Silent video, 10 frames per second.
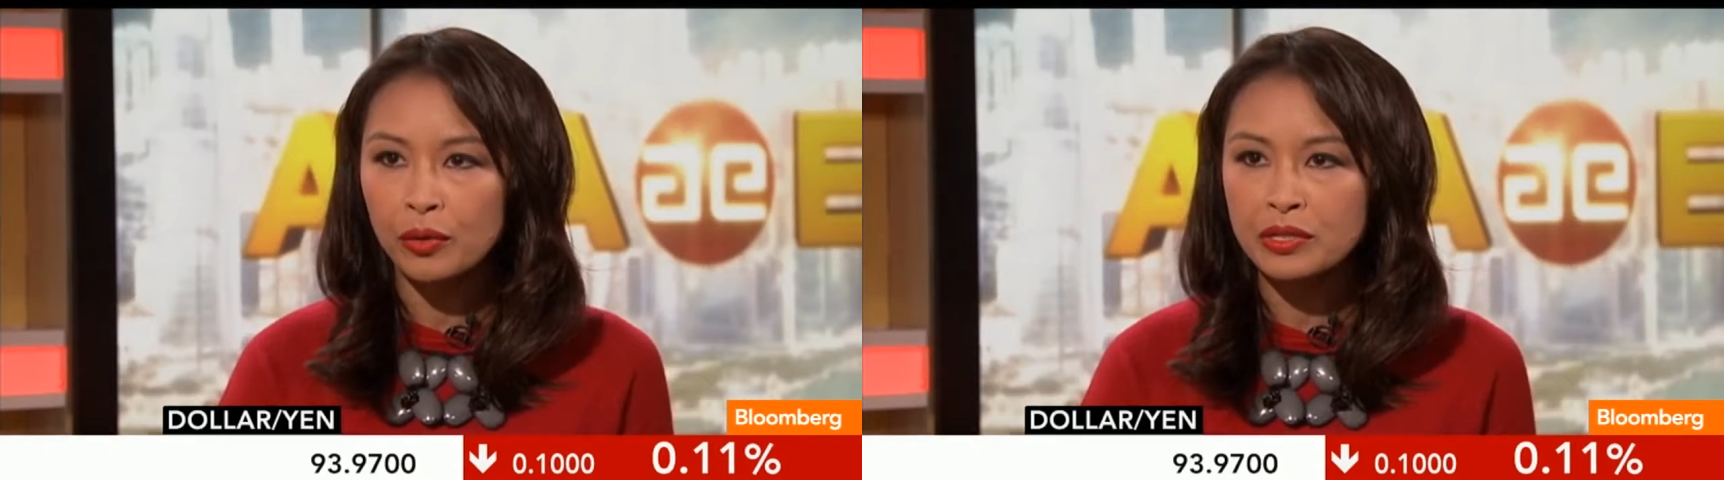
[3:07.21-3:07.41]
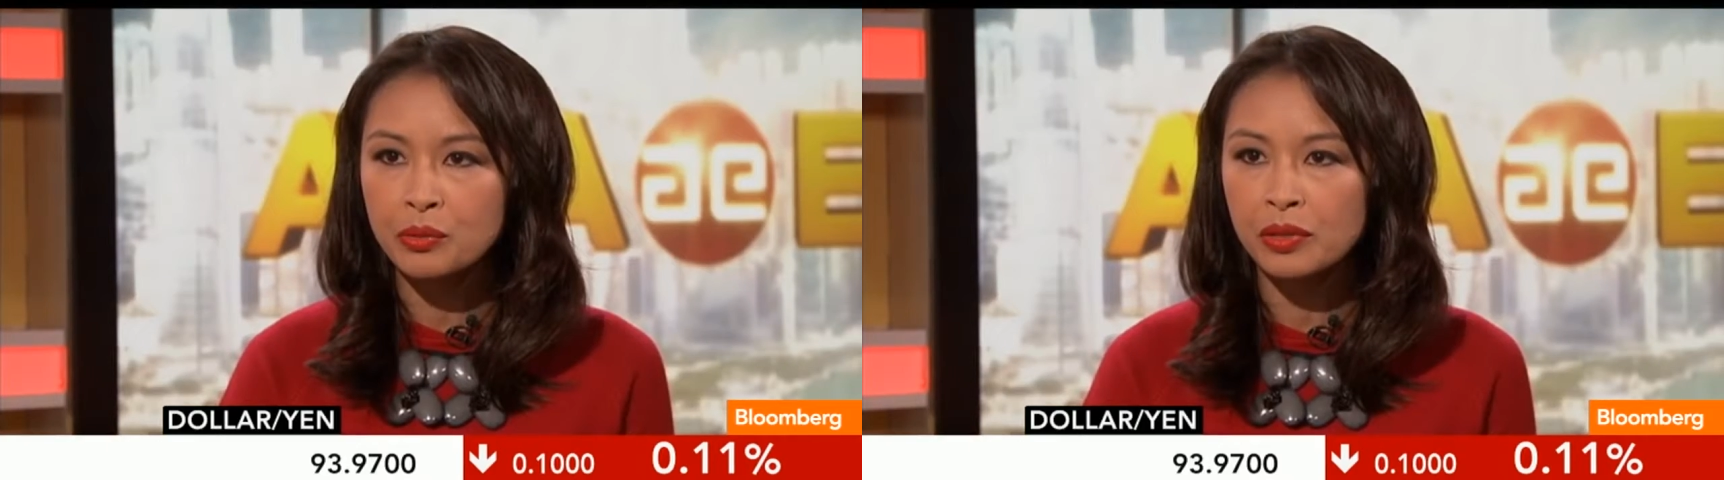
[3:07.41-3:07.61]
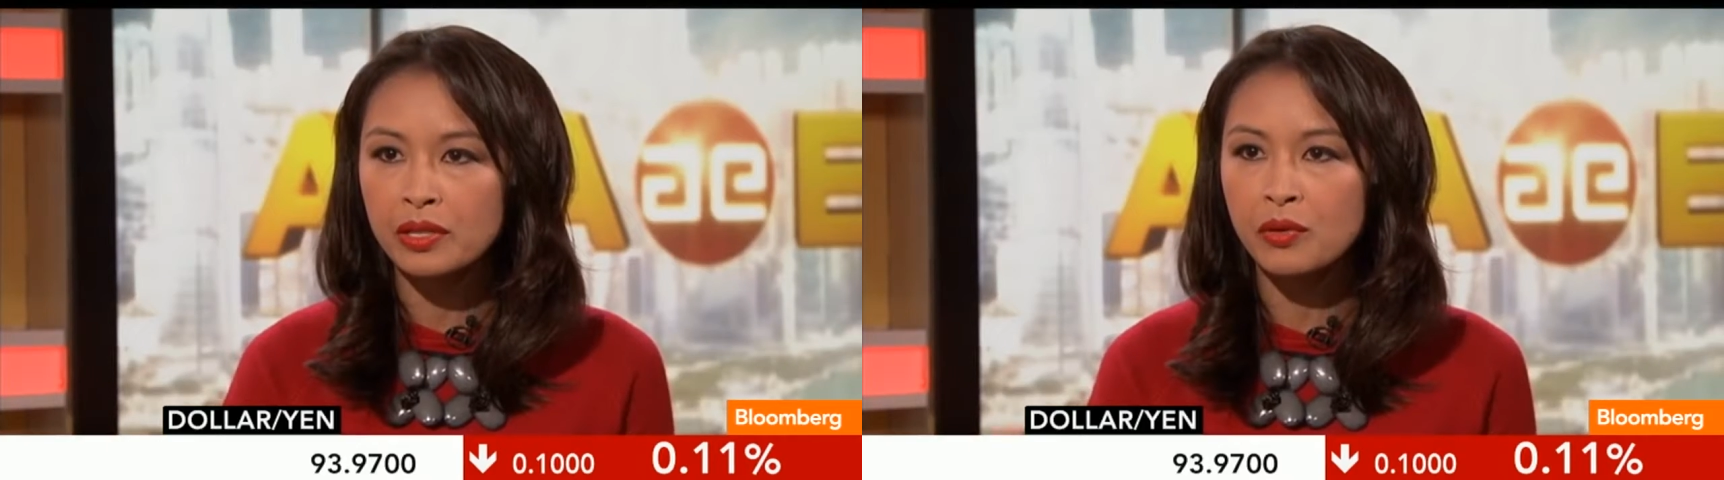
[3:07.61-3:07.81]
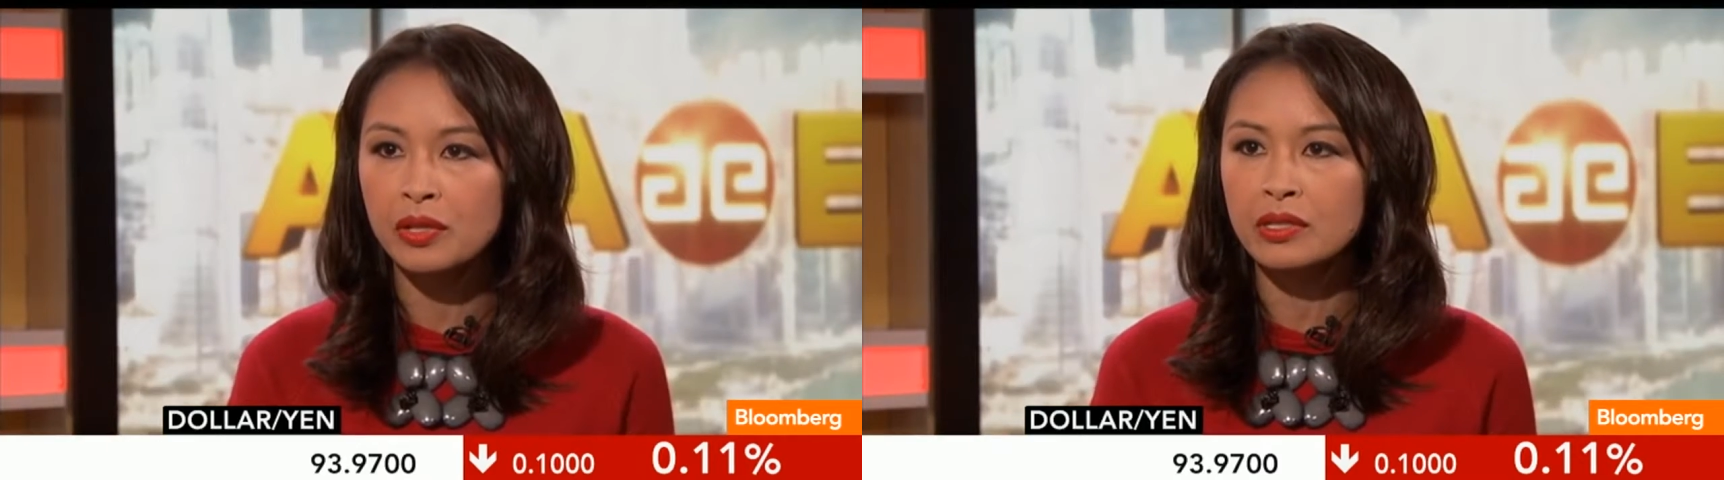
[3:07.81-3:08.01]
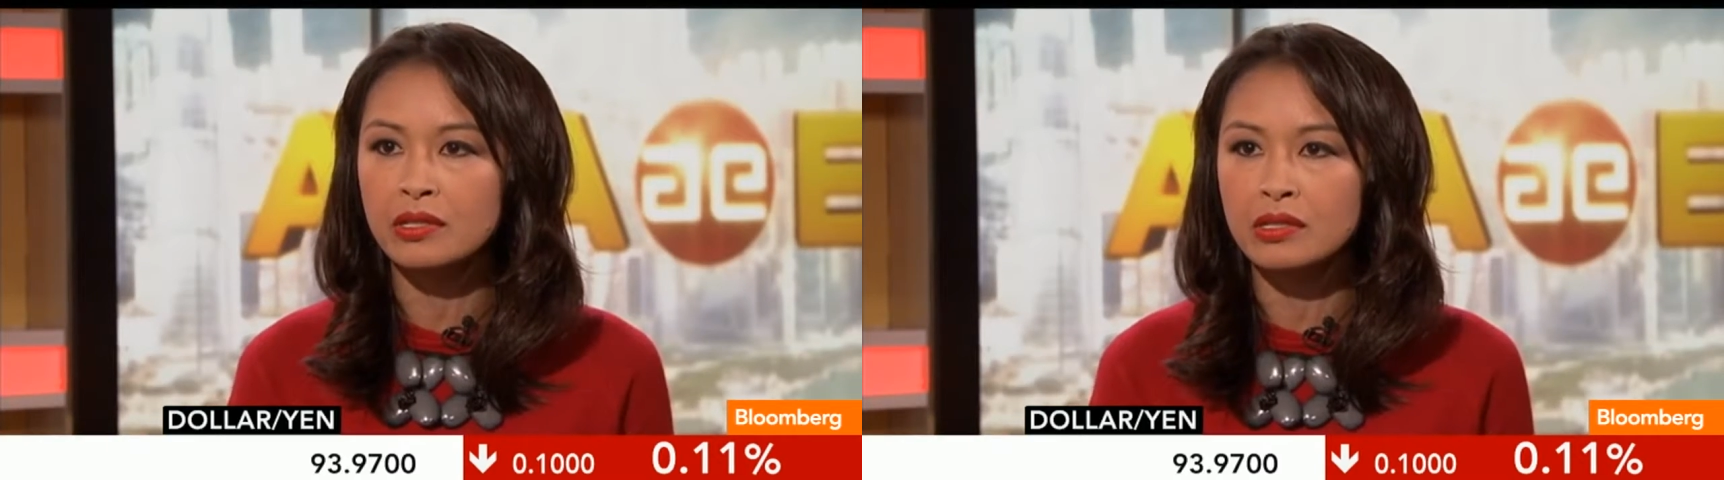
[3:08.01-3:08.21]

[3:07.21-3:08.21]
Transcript: is really going to